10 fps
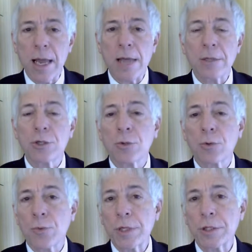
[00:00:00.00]
and to
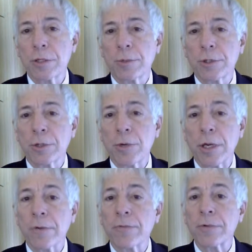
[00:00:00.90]
a reasonable
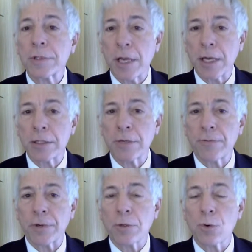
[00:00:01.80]
degree of
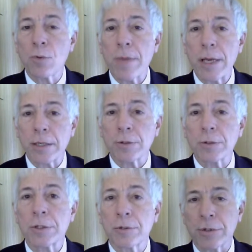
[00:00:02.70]
scientific or
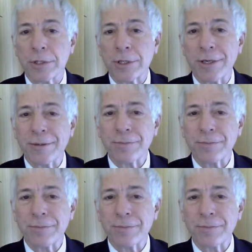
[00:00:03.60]
medical certainty.